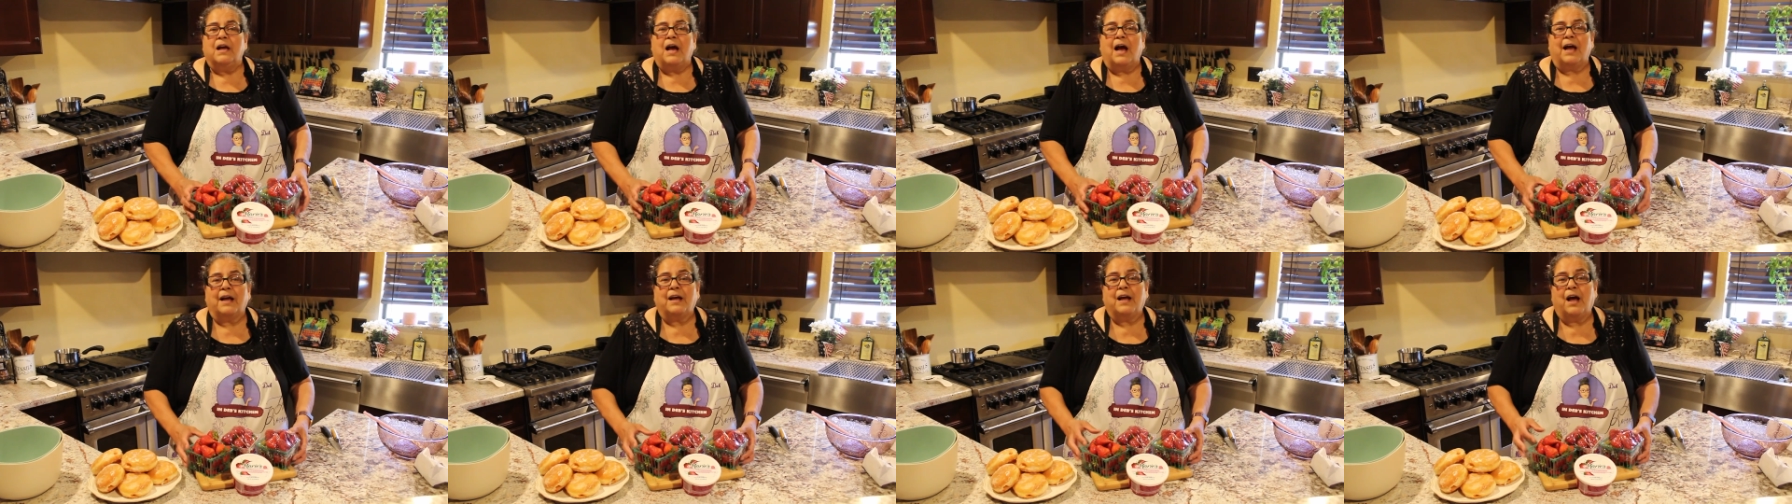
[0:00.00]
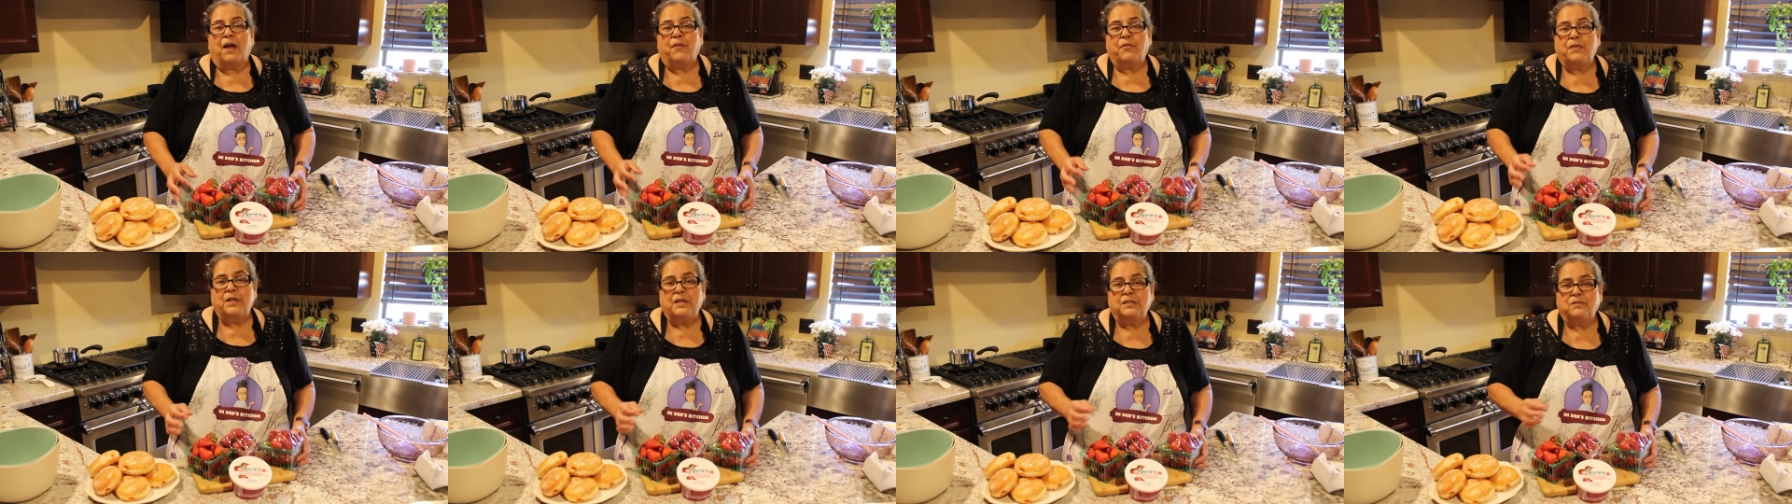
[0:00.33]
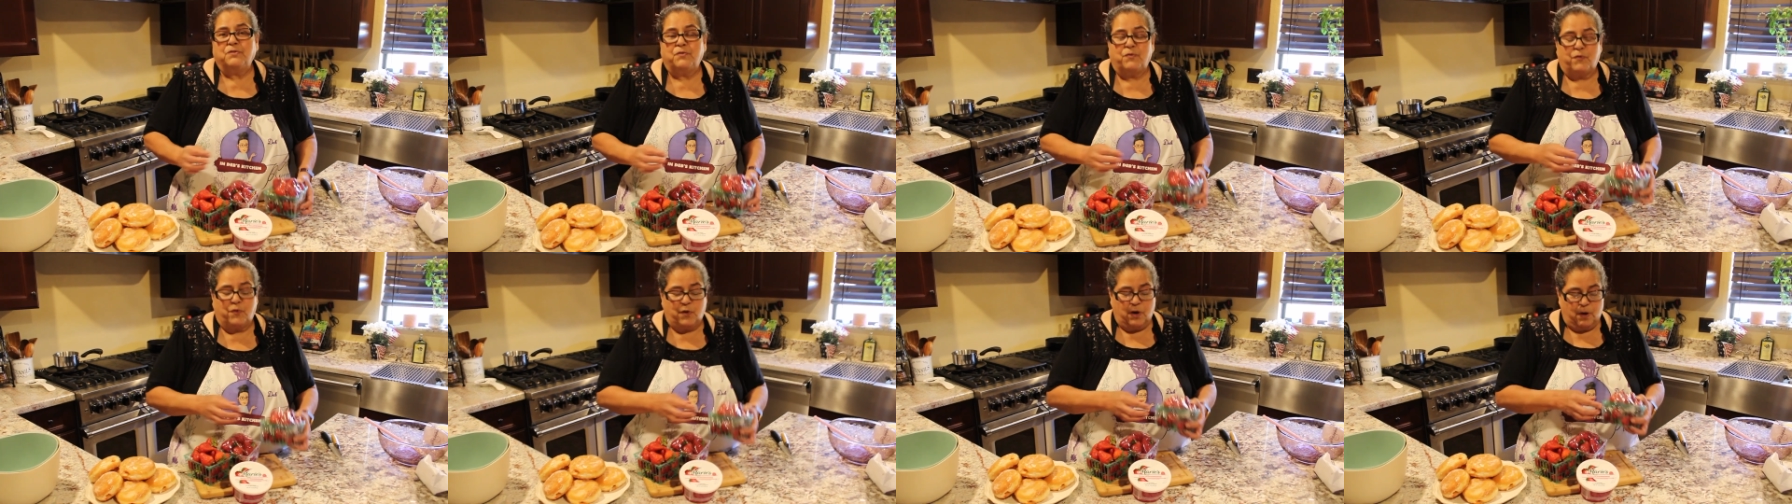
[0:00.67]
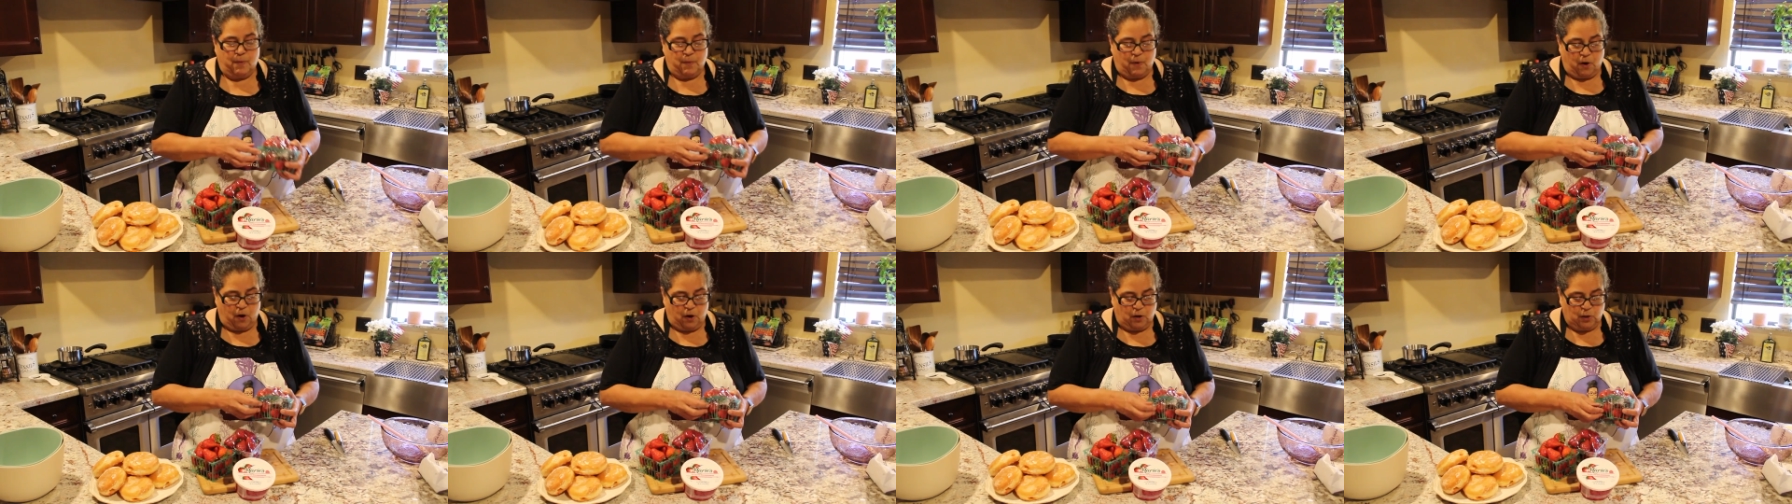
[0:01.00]
I got these
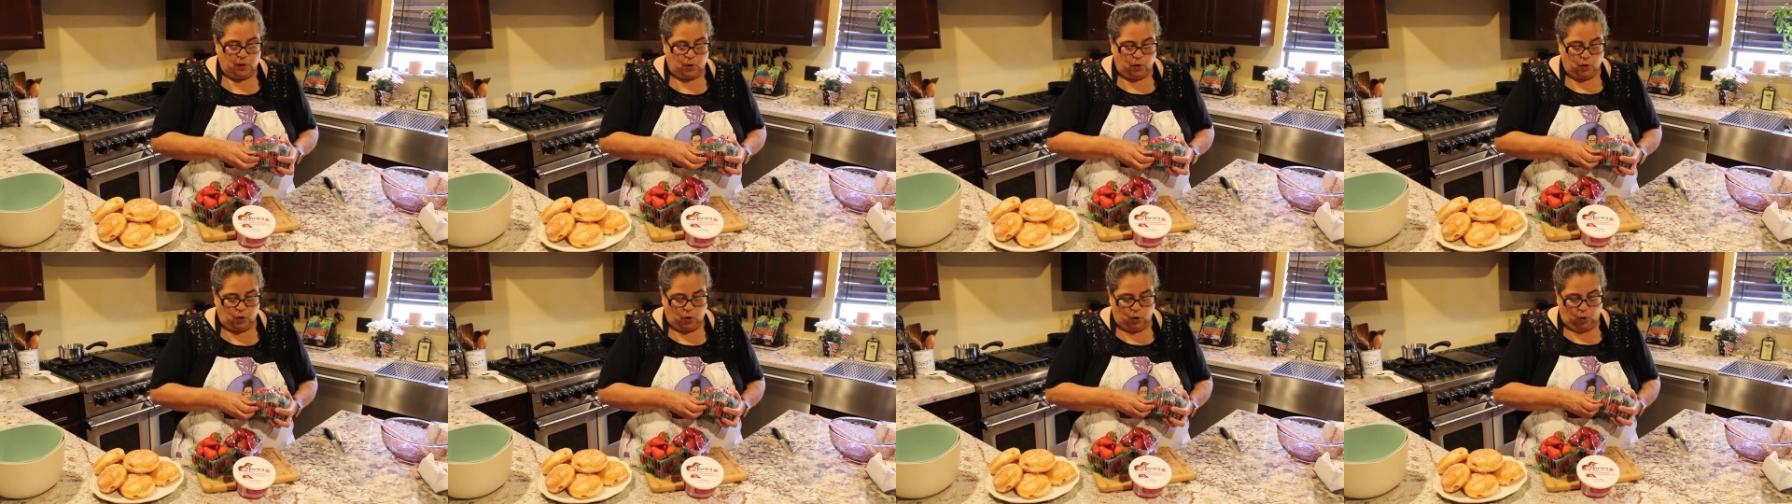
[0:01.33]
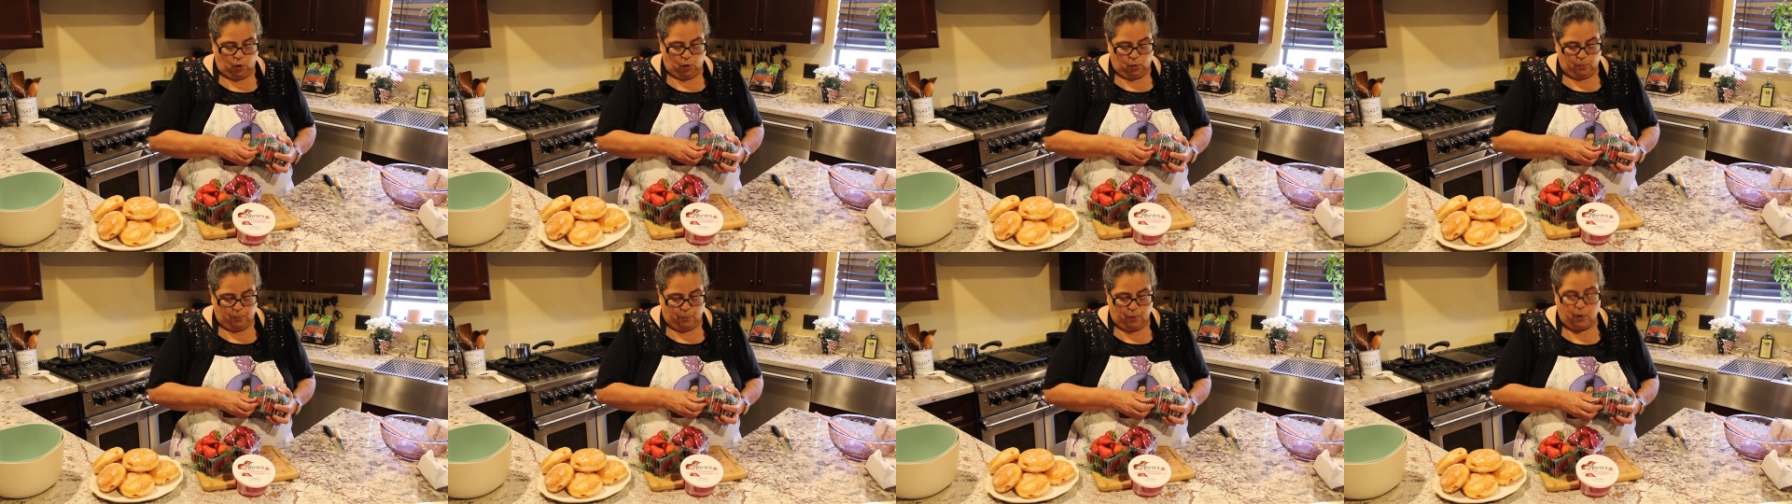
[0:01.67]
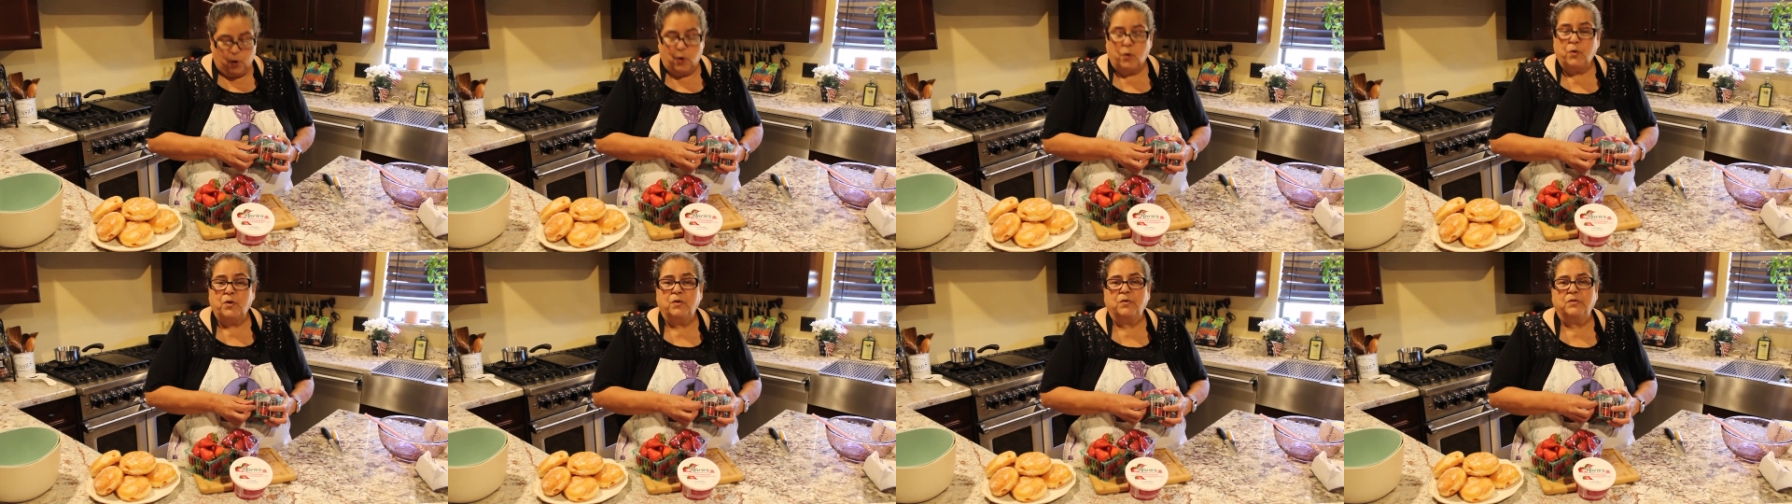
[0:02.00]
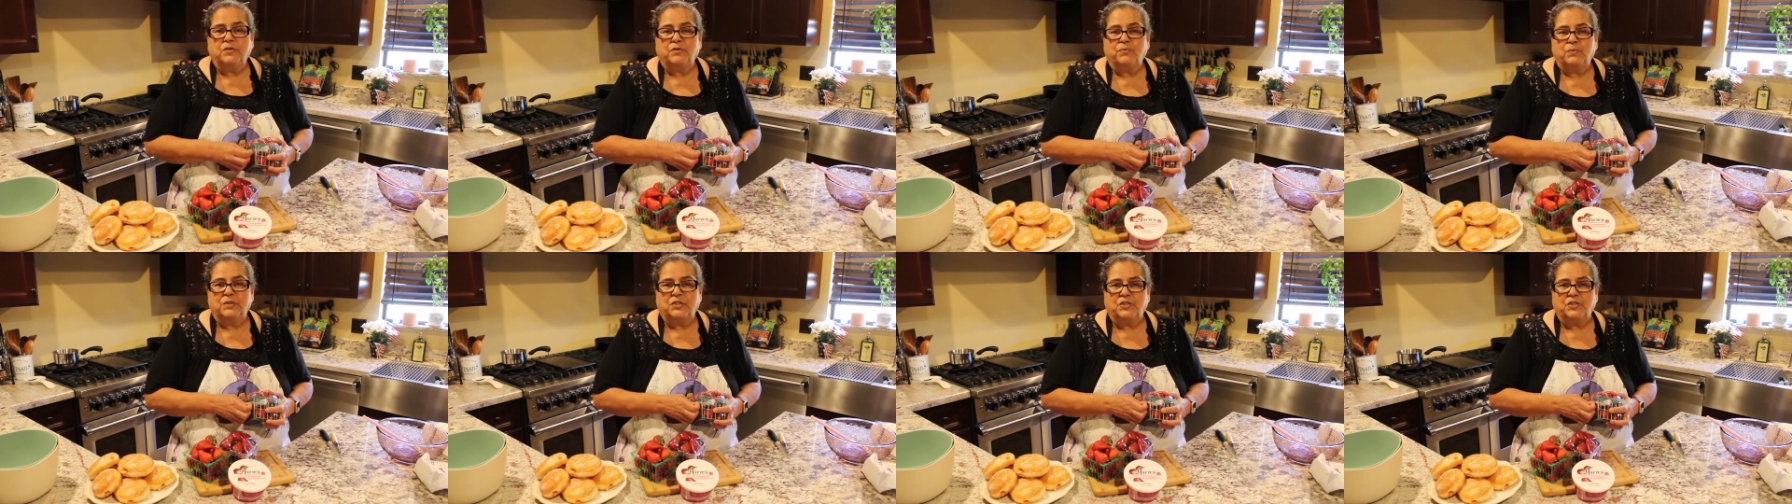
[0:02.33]
from our local produce,